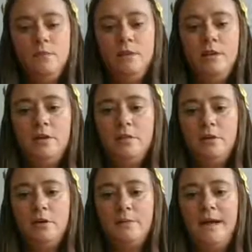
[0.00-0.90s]
And I'm gonna
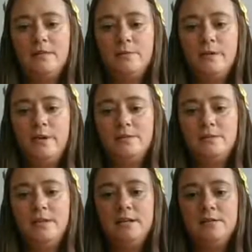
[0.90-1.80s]
go back to where I just
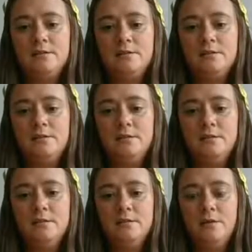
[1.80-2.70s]
was,
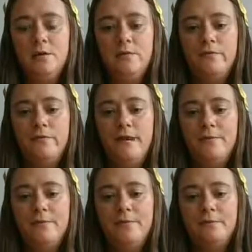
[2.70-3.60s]

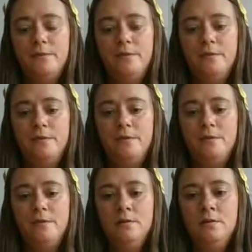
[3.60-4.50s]
overlap this one,
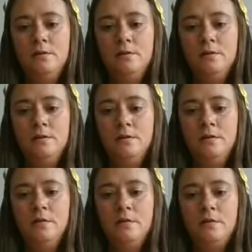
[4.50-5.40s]

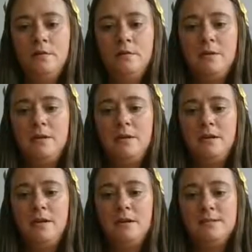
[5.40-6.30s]
maybe in the
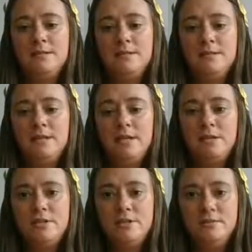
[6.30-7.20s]
opposite
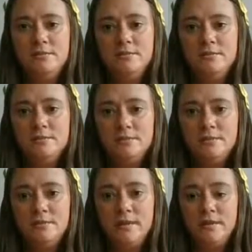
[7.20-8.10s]
direction
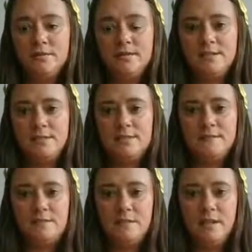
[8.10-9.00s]
see how this
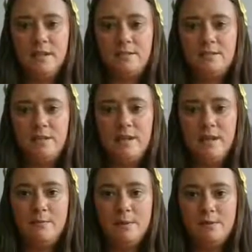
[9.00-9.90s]
leaf's going this way.
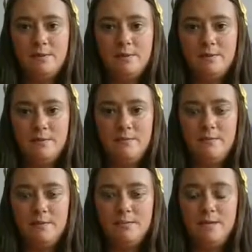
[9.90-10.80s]
I'm going to do this leaf
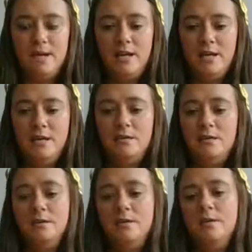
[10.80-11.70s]
this way
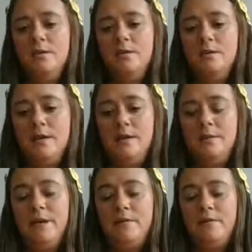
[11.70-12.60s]
and wrap
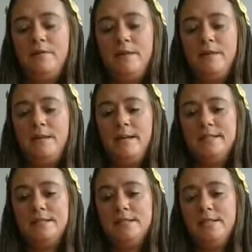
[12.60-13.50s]
that one around nice
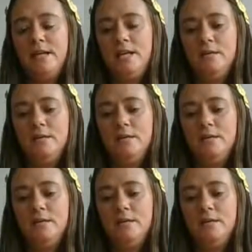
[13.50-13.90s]
and tight.